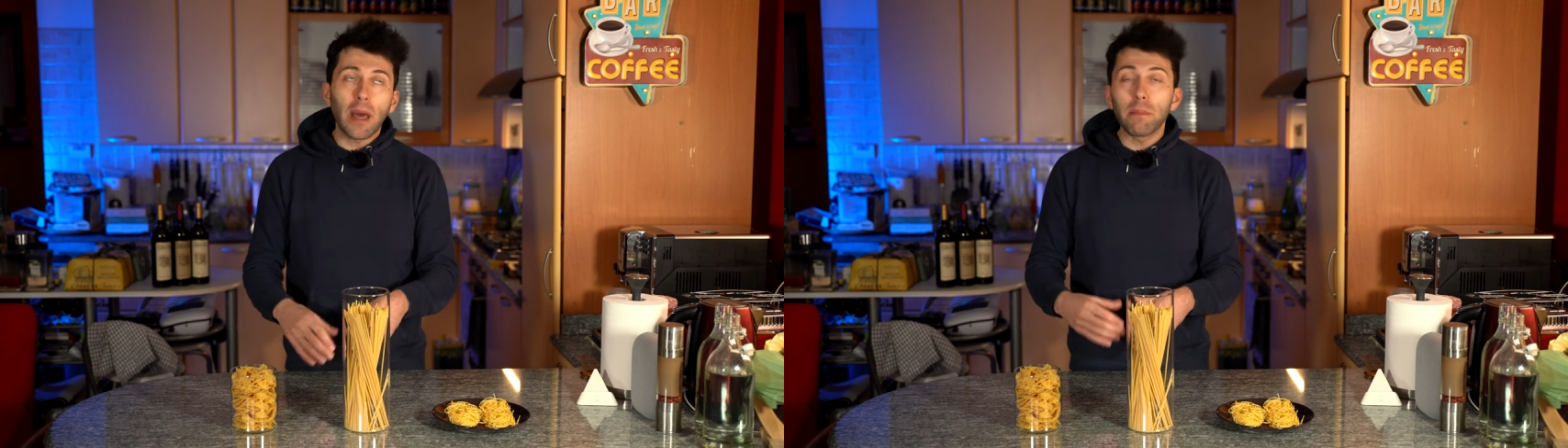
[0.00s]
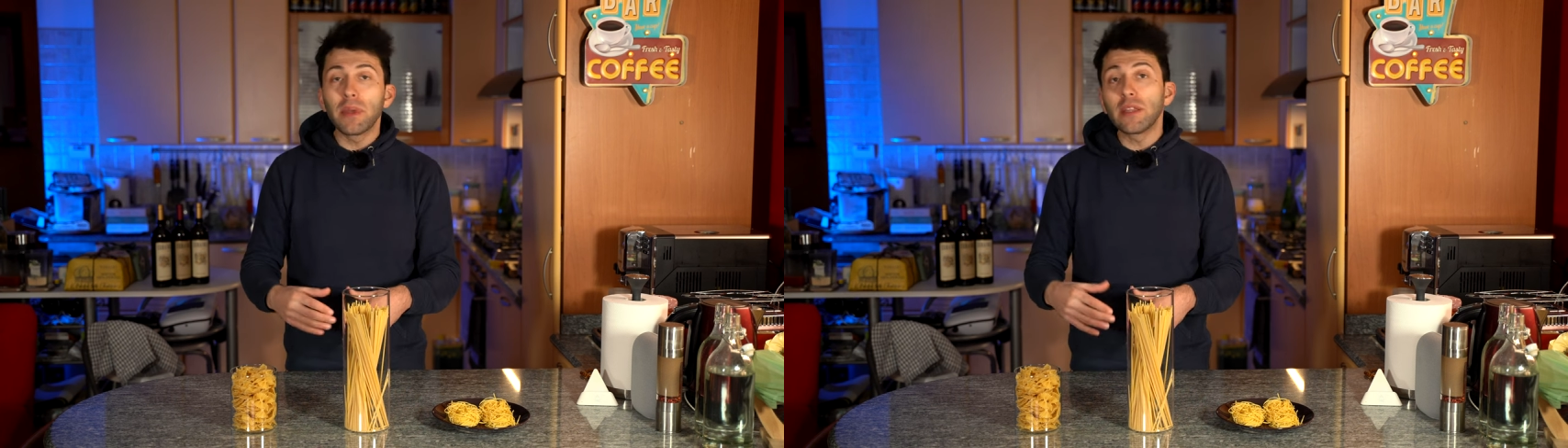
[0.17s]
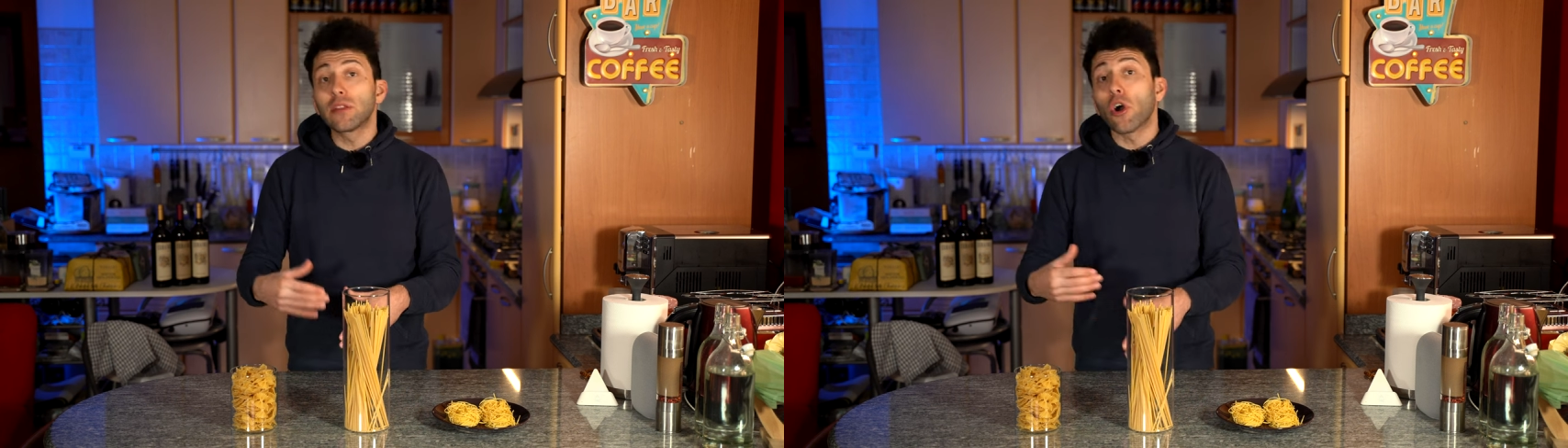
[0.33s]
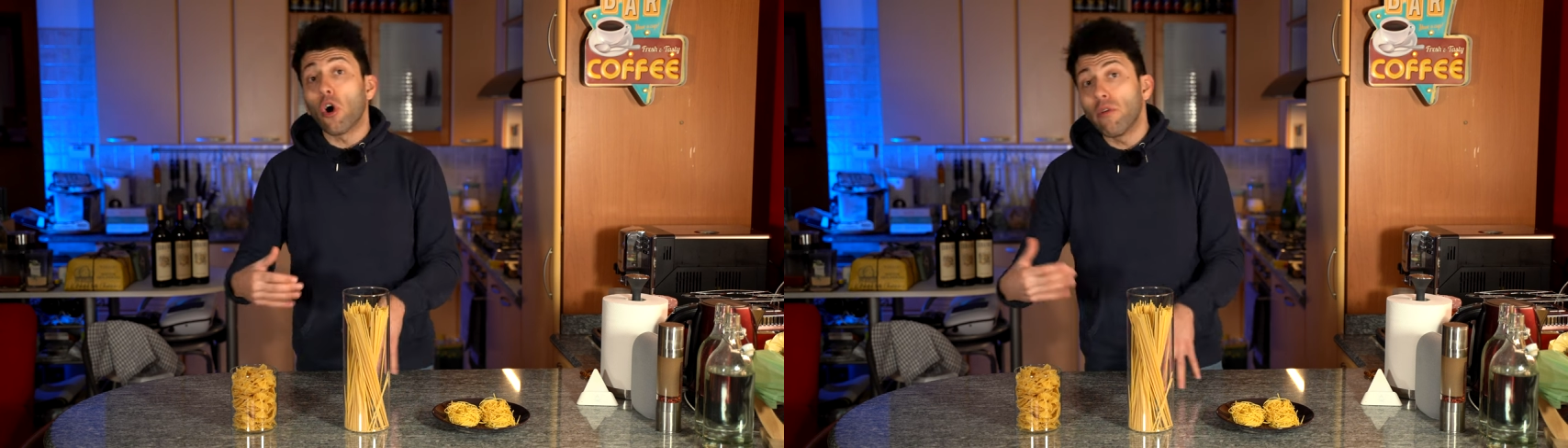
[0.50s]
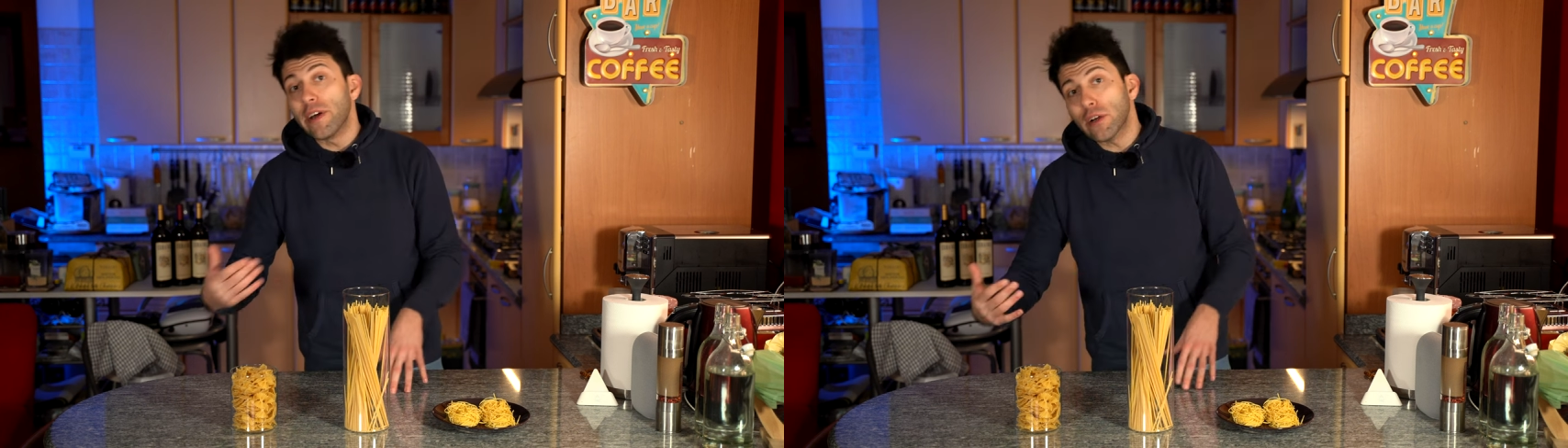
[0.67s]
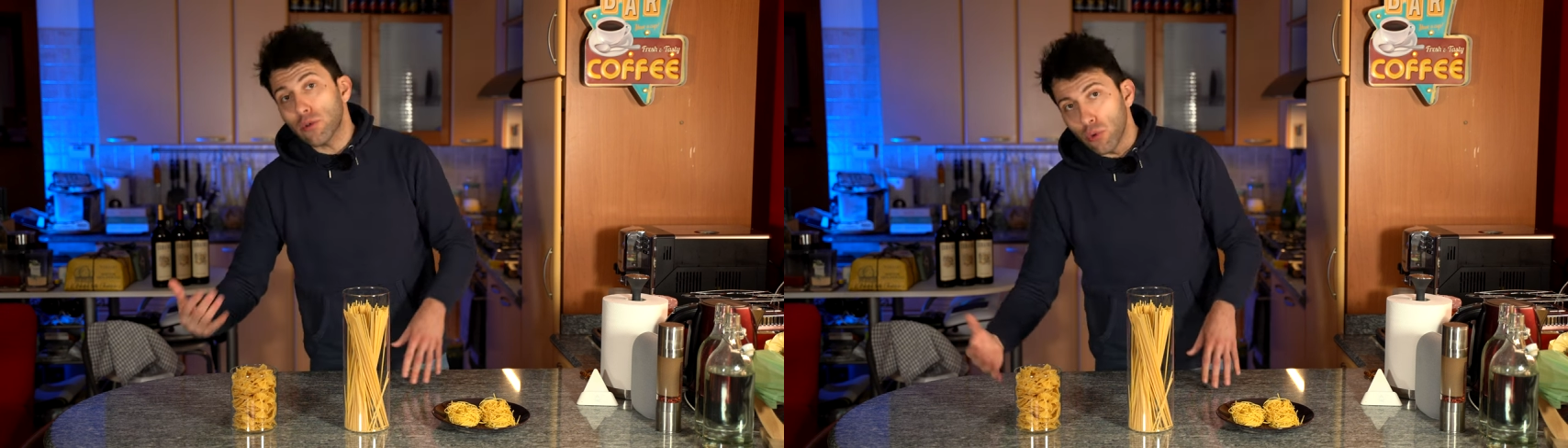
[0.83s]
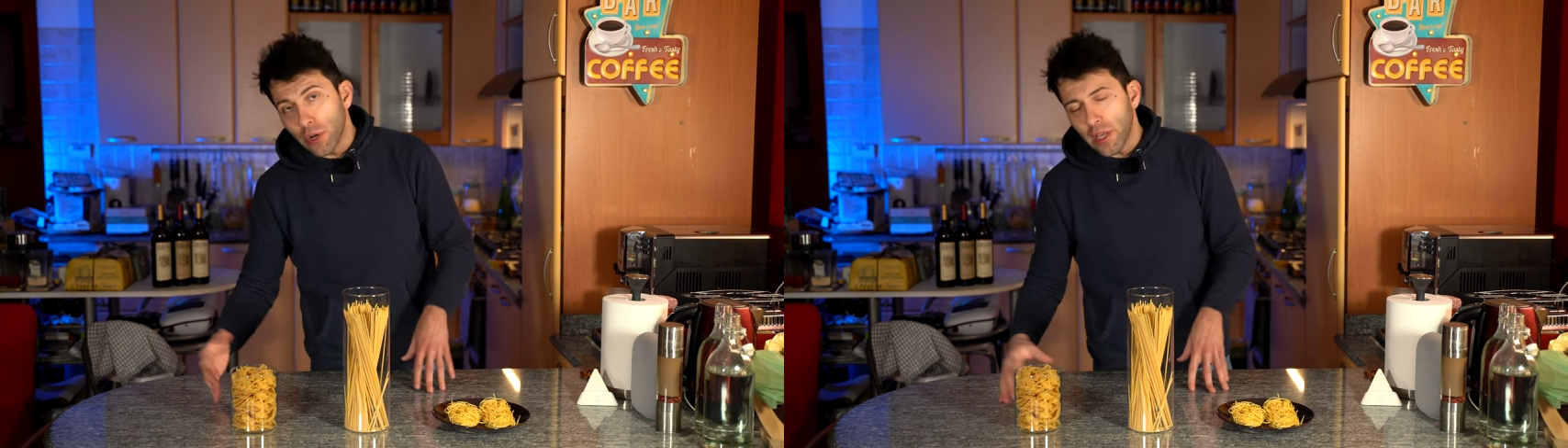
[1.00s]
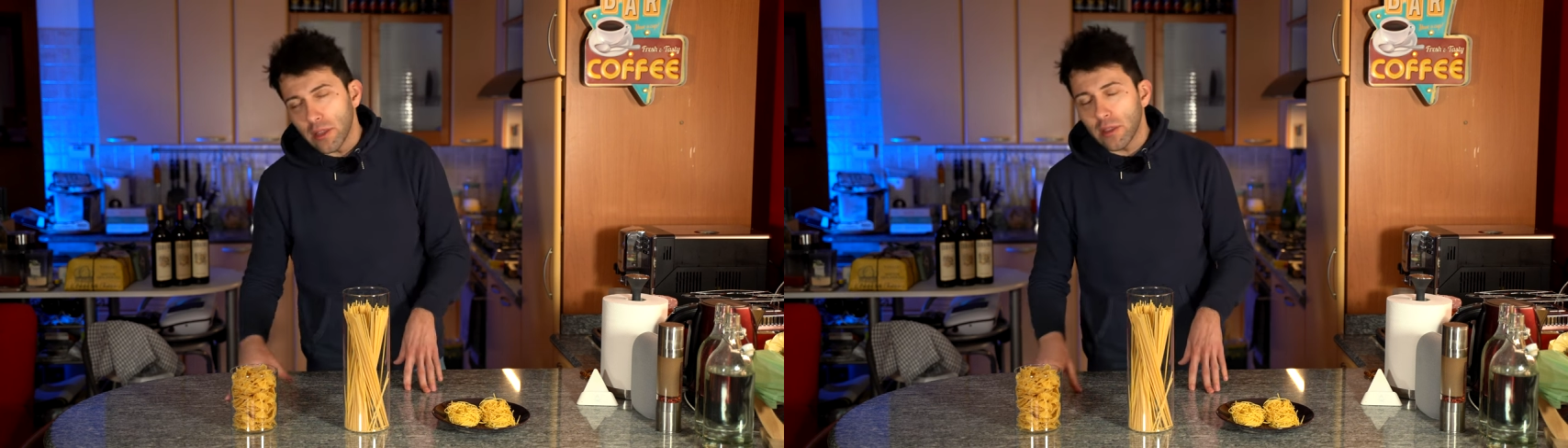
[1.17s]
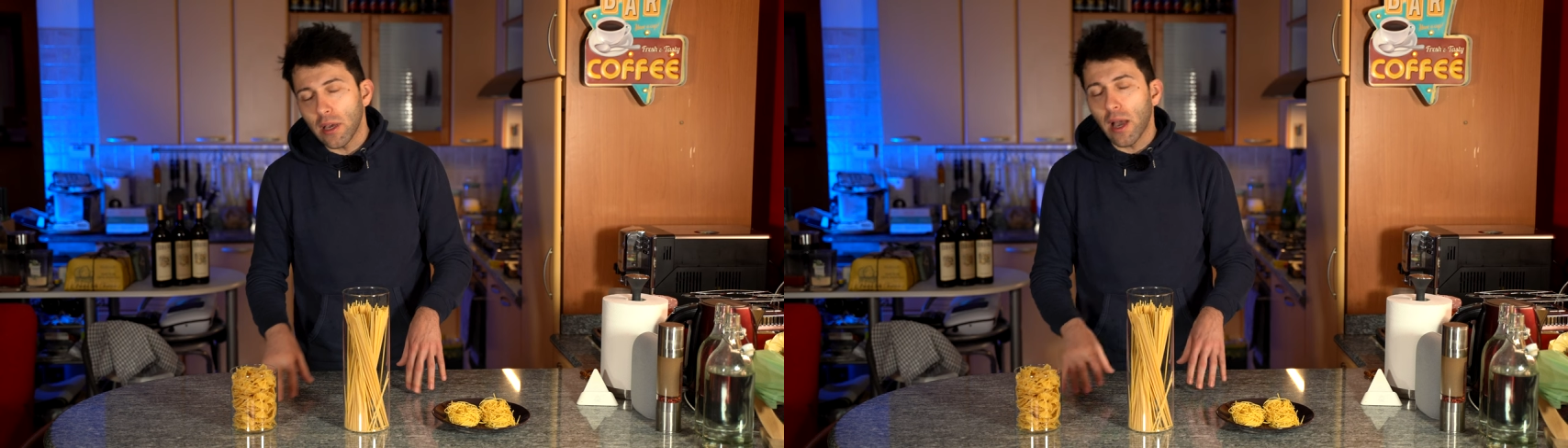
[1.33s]
a bit overcook
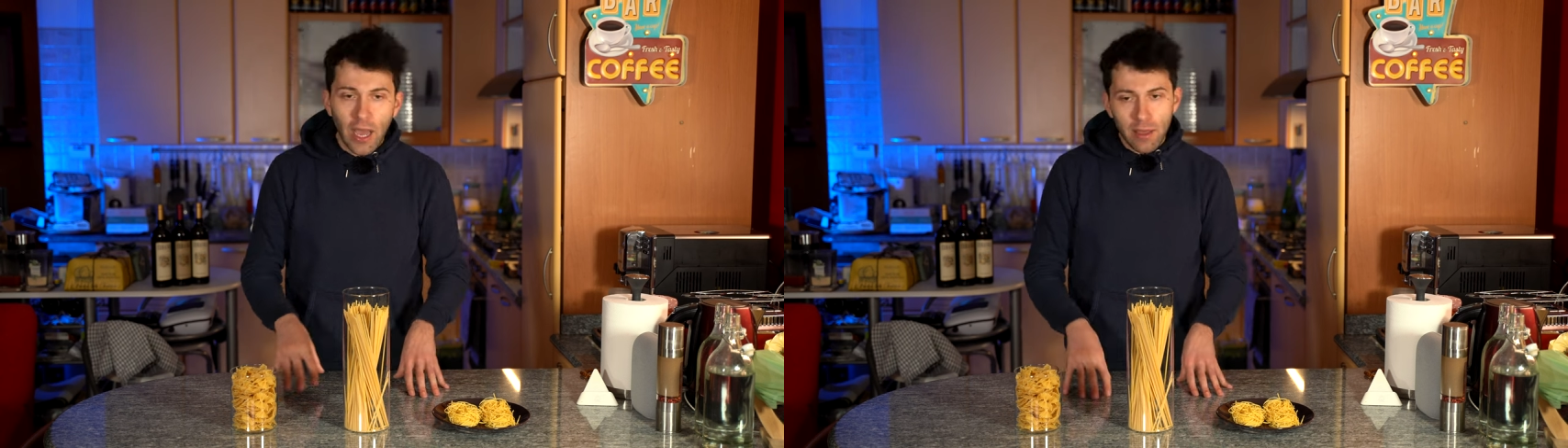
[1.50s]
it